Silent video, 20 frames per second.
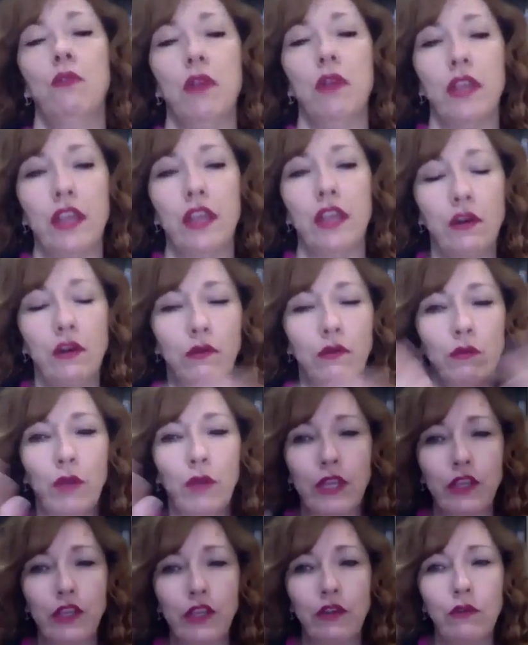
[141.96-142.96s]

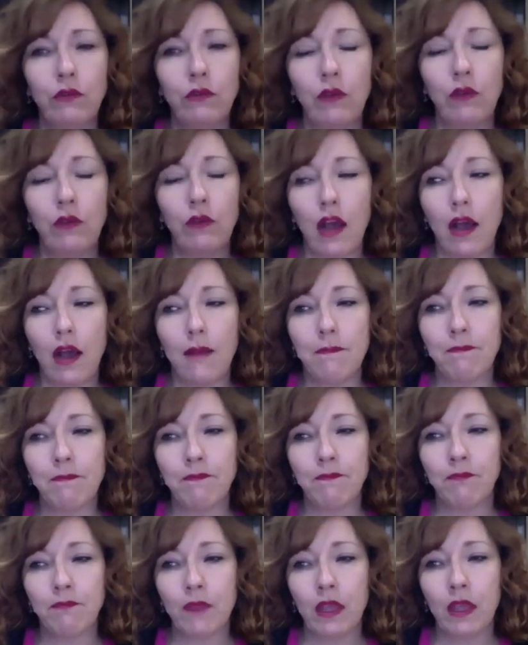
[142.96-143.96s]
when you
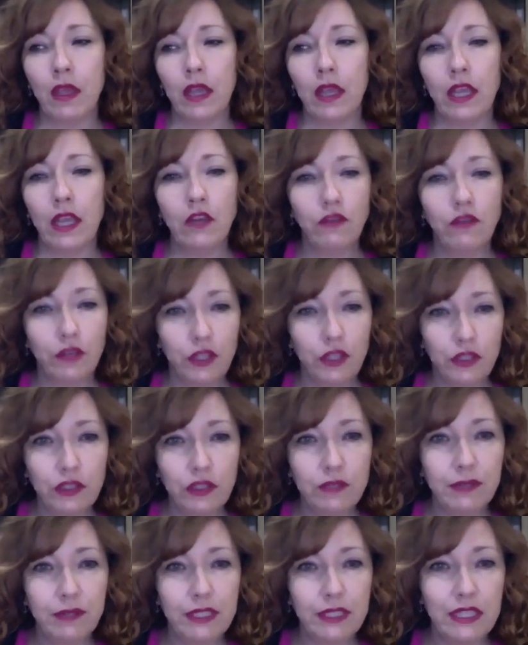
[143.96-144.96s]

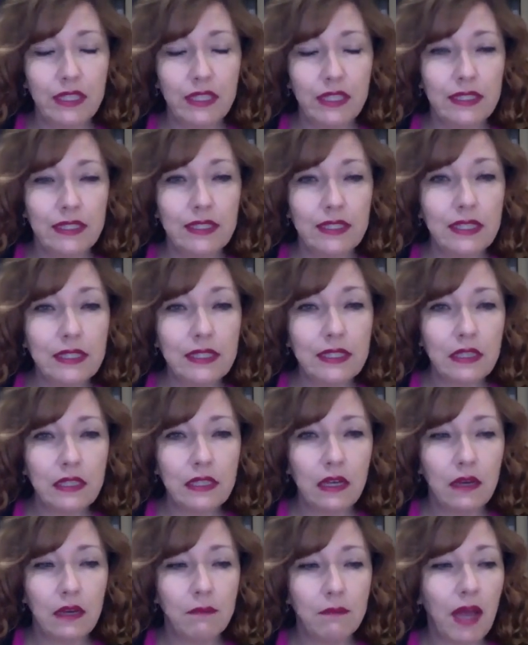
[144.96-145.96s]
introduced me to this
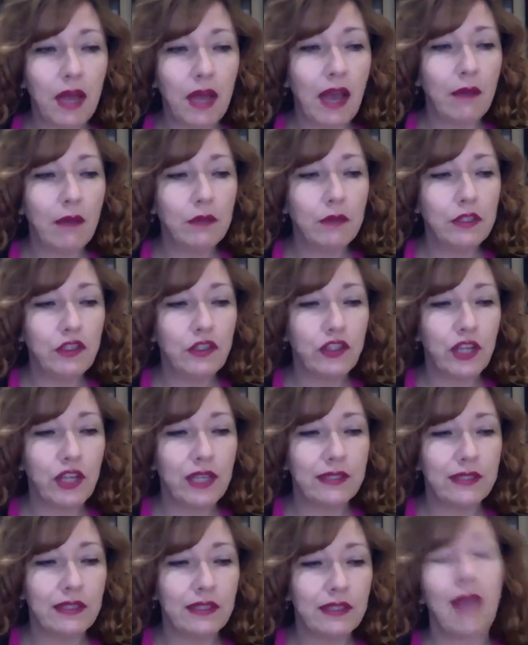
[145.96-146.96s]
system, I was
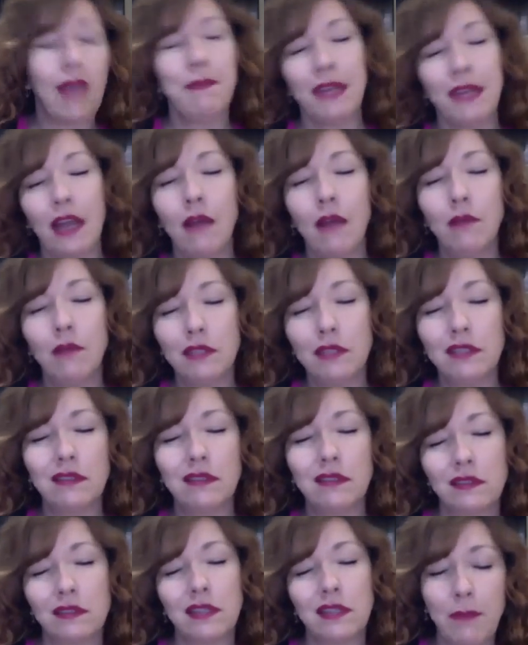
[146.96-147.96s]

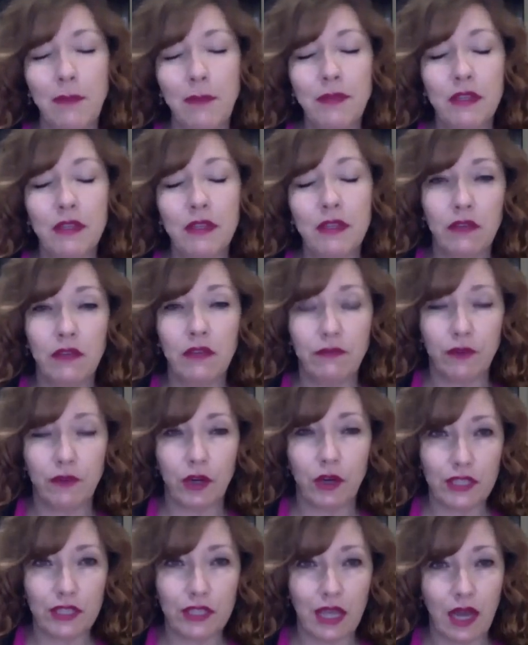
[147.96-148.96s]
skeptical at
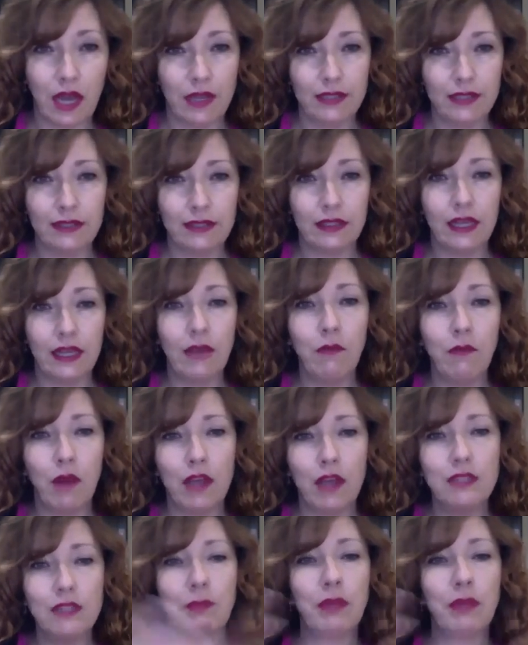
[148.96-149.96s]
first, honestly, I
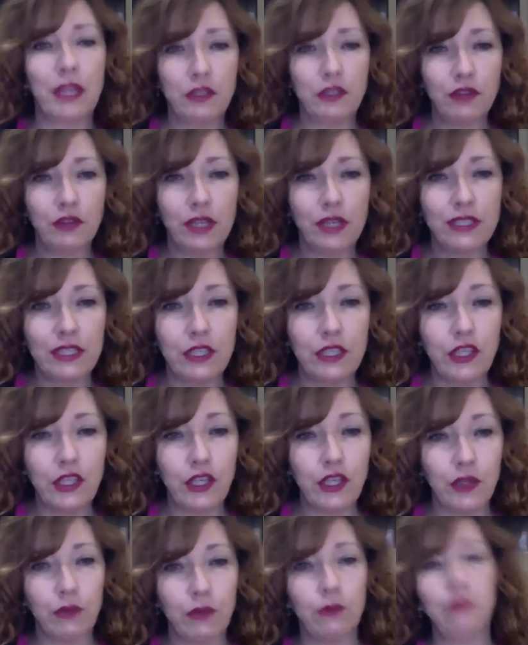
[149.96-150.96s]
was, but I trusted
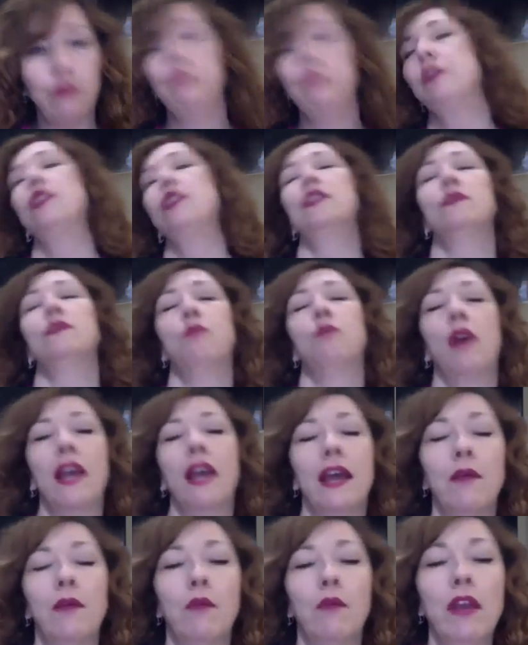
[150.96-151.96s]
you, which is
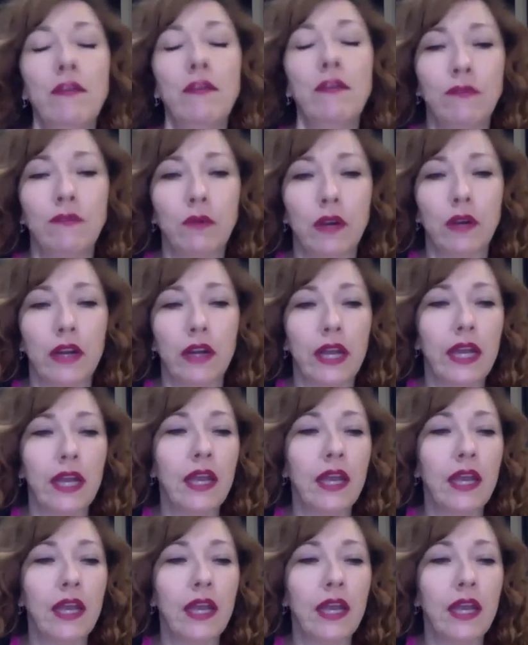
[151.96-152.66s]
why I went for it.